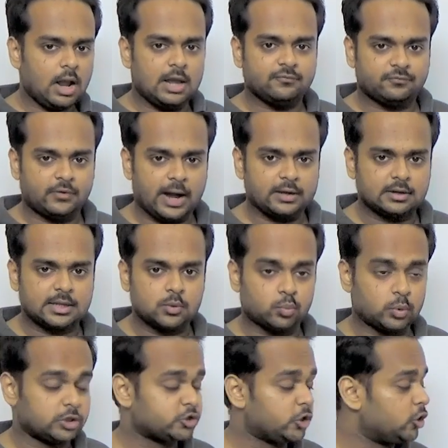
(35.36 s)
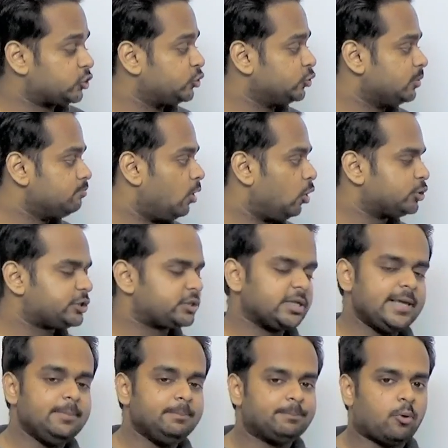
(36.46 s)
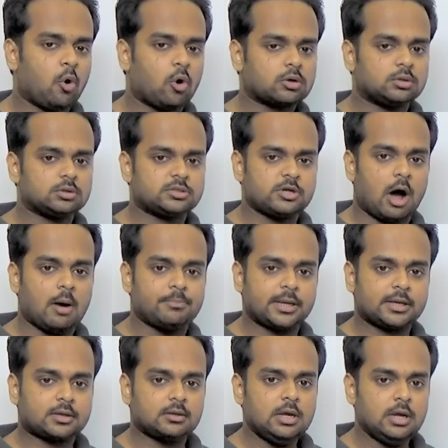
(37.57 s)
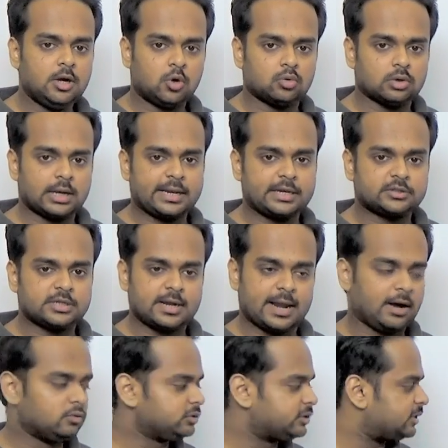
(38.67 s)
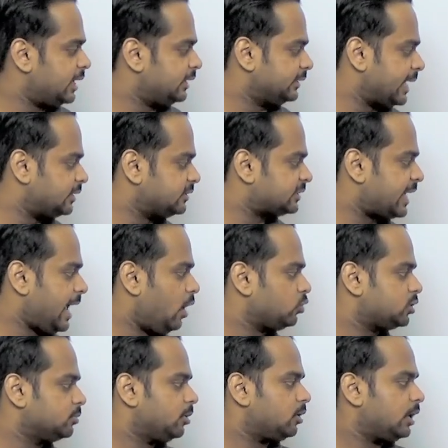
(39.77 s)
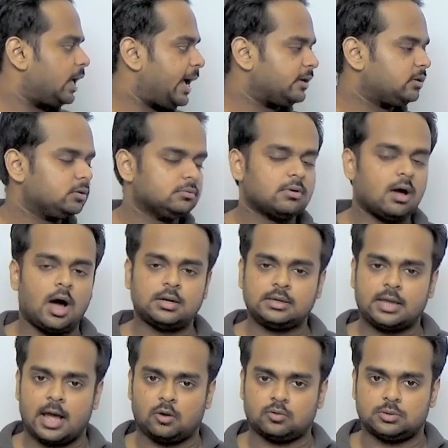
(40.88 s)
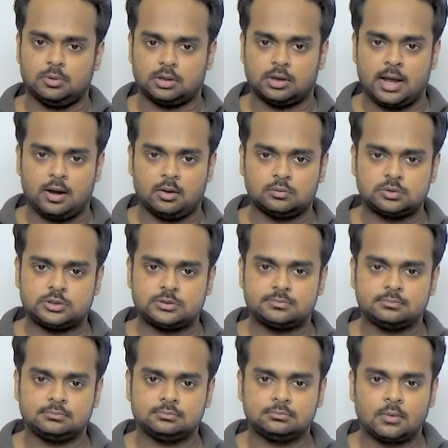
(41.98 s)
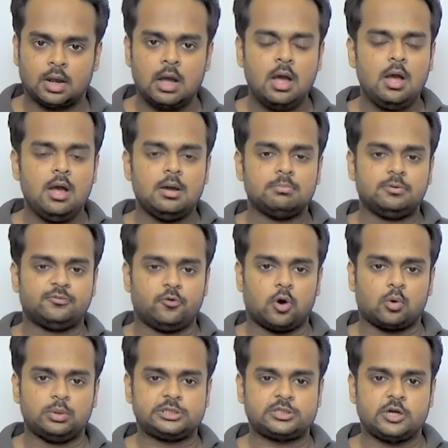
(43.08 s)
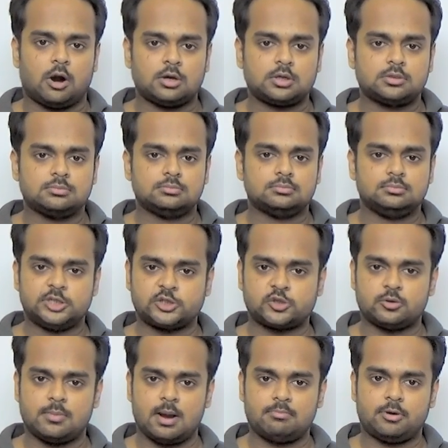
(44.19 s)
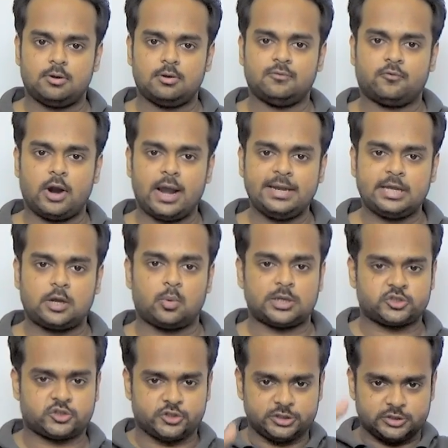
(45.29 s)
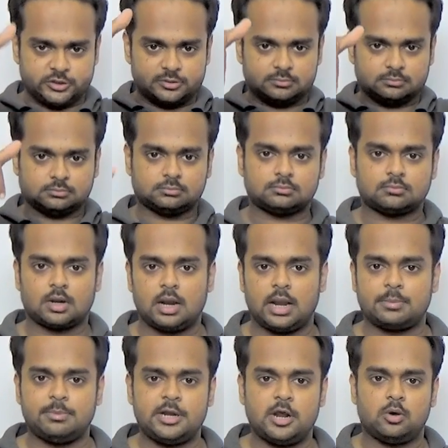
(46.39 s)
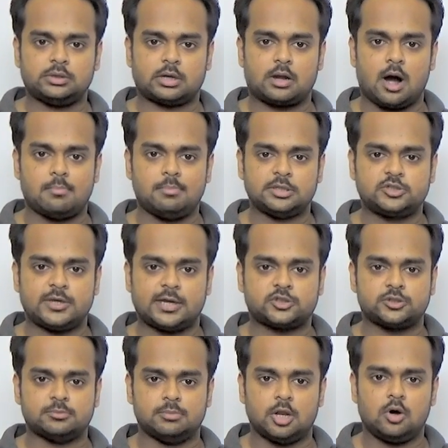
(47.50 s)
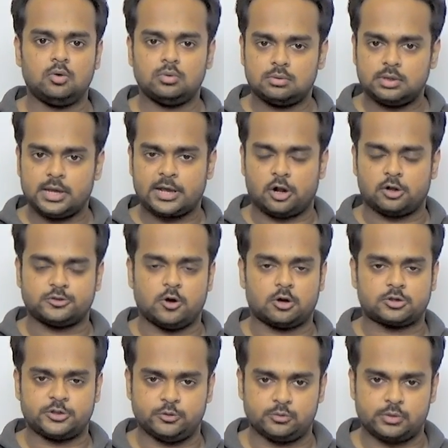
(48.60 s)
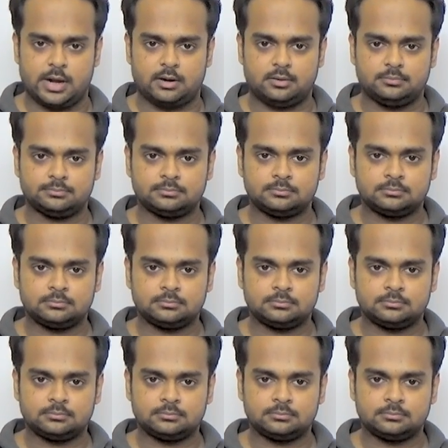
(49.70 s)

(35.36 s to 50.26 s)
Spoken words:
And finally, we'll turn to the most important topic relating to nouns, and that is countable and uncountable nouns. Before we start, just remember, for any questions, let me know in the comments section below, and I'll talk to you there.